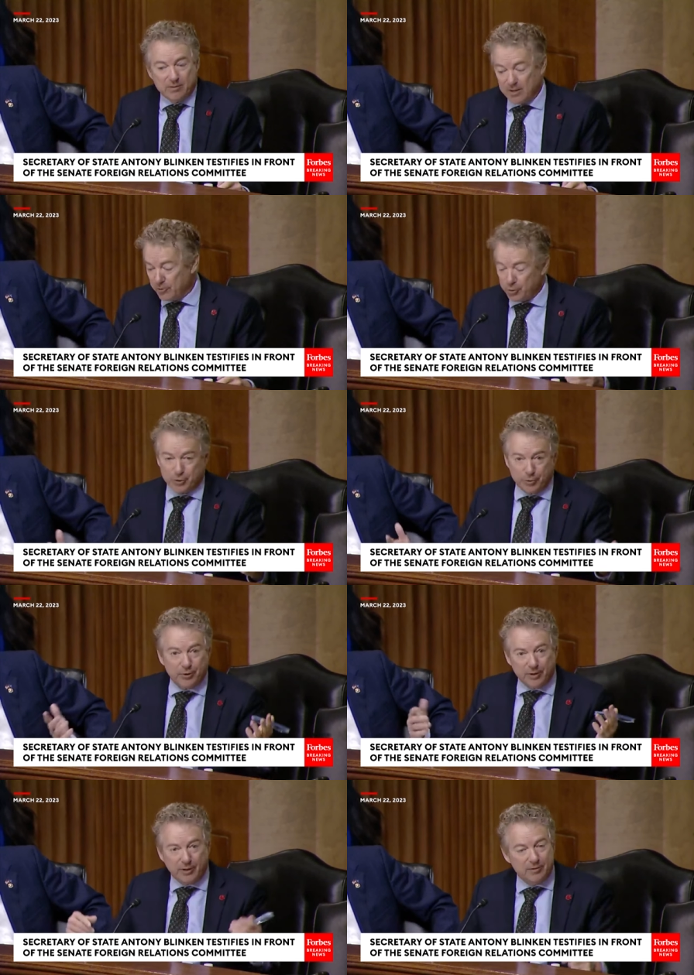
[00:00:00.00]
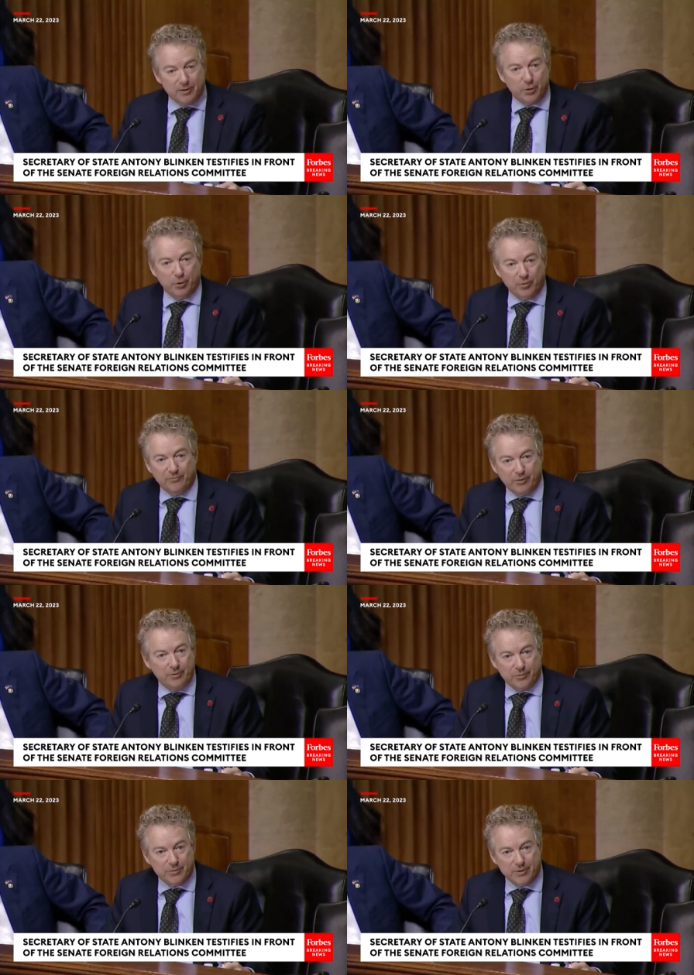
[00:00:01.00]
and say you're still going to continue to
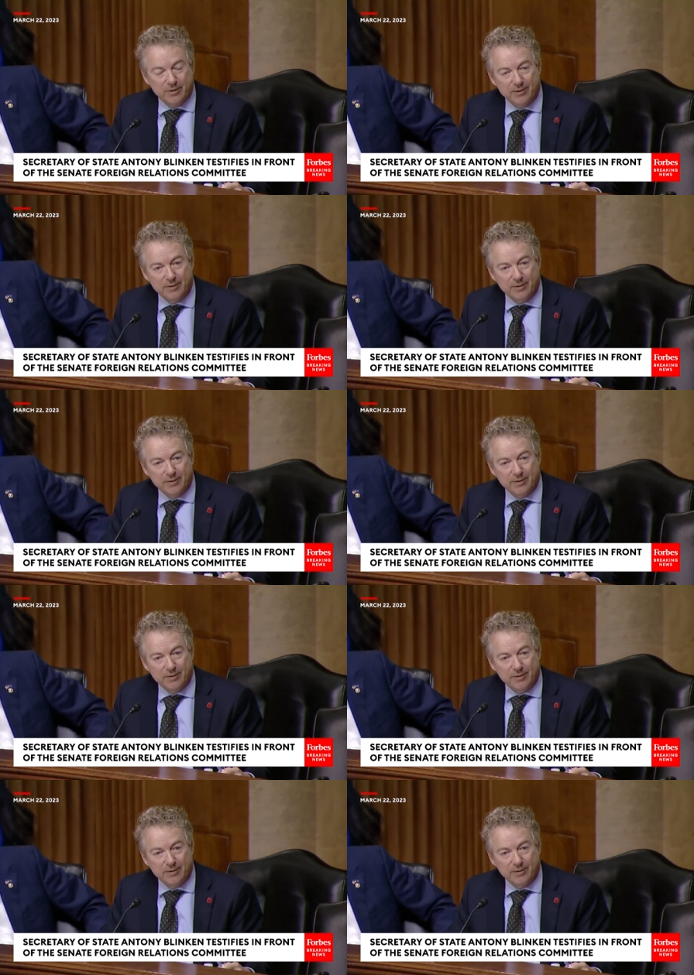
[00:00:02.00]
reviews.